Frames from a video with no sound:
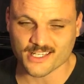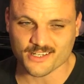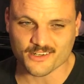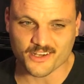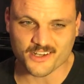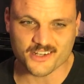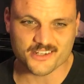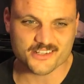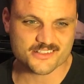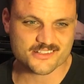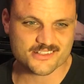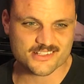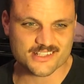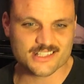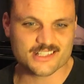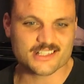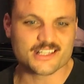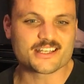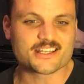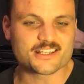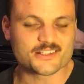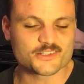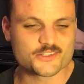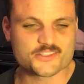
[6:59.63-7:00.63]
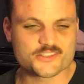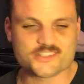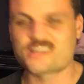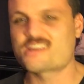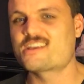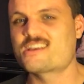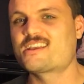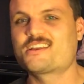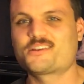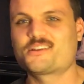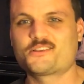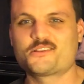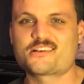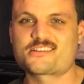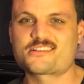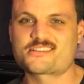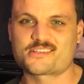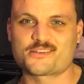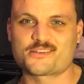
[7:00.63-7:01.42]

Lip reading: And honestly, like, it looks like I get a lot of